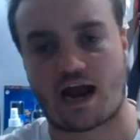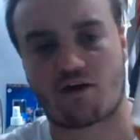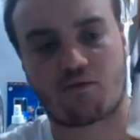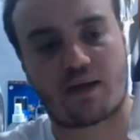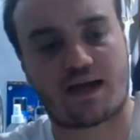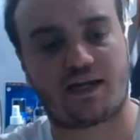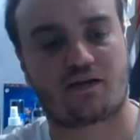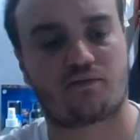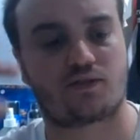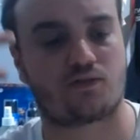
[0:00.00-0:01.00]

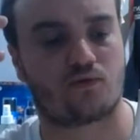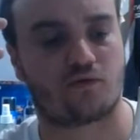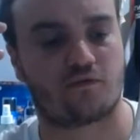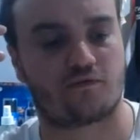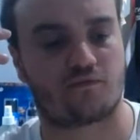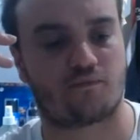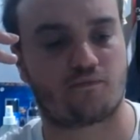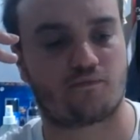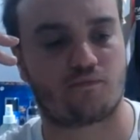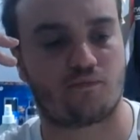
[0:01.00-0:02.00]
aromatic sort of,
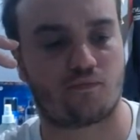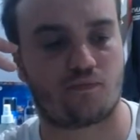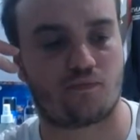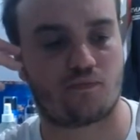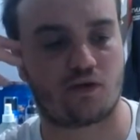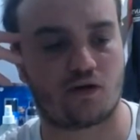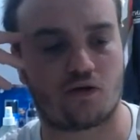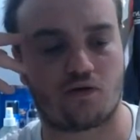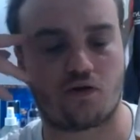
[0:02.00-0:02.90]
you know,